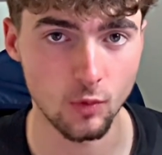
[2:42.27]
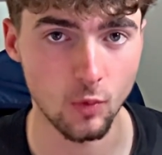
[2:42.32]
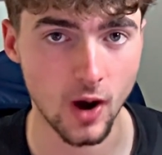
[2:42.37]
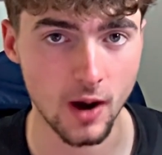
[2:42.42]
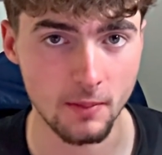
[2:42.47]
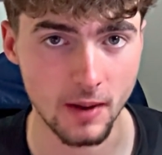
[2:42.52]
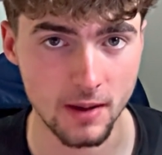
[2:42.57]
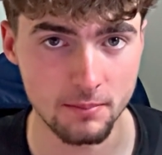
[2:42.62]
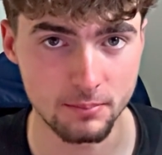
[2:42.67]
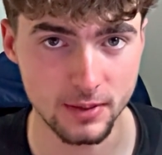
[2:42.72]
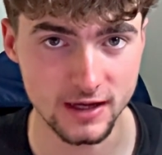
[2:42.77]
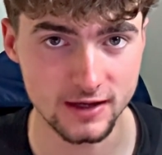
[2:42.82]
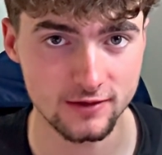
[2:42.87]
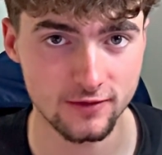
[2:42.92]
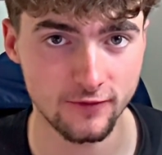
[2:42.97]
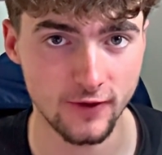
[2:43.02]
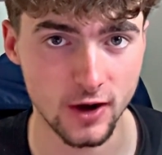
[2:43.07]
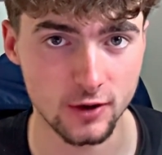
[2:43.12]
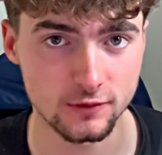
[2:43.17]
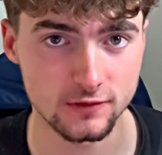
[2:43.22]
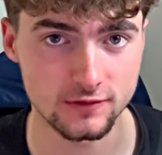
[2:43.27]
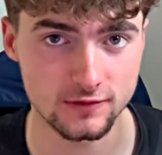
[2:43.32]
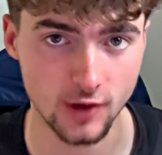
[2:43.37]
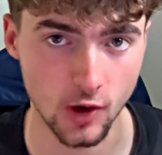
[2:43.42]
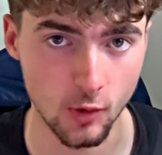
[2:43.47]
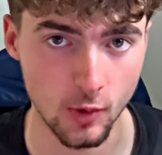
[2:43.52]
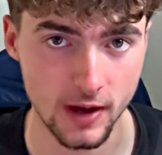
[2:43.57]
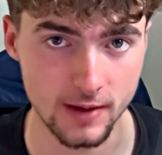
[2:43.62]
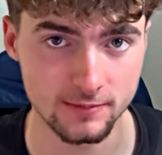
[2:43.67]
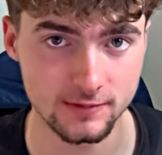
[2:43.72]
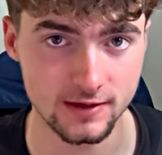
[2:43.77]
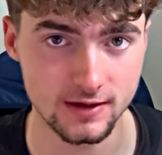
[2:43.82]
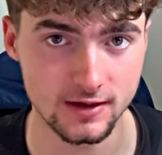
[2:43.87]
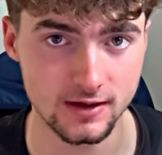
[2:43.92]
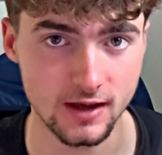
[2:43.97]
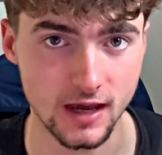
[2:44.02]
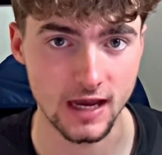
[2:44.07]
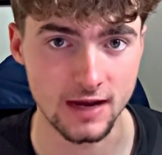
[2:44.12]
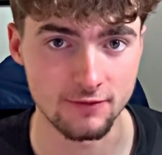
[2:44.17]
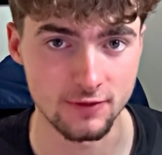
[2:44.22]
why my beats felt so
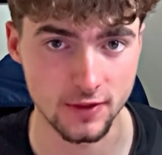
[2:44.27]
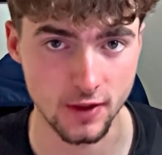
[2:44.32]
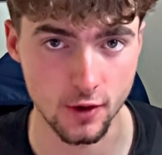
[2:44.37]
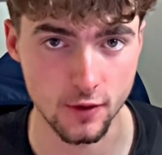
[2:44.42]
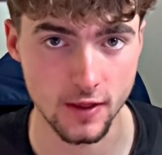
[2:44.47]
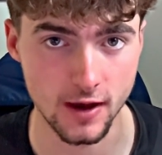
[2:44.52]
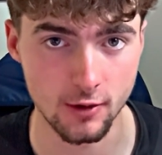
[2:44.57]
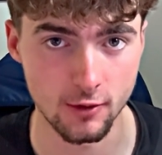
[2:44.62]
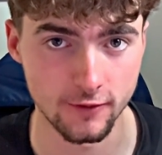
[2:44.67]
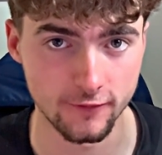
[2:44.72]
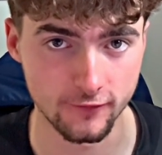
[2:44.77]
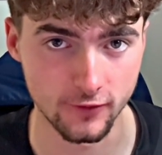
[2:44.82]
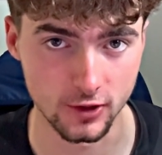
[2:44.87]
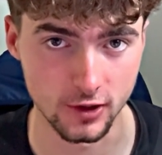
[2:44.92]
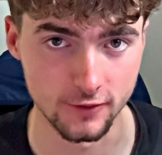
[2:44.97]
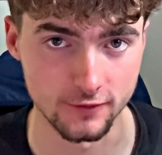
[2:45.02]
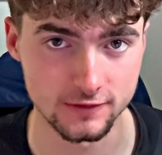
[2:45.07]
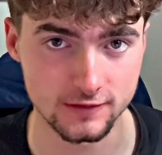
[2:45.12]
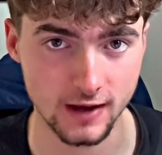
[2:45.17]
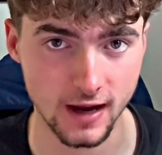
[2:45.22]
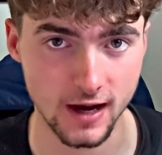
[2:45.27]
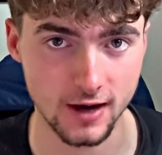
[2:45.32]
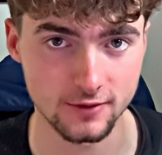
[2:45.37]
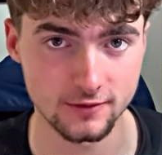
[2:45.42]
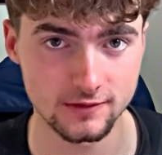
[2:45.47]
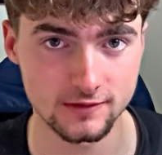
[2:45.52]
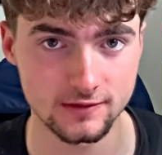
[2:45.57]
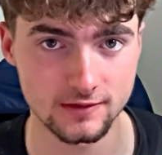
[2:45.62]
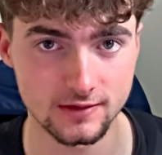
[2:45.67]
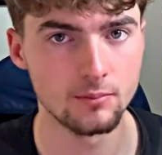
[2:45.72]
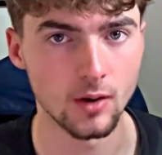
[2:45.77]
empty, even though they were full of sounds.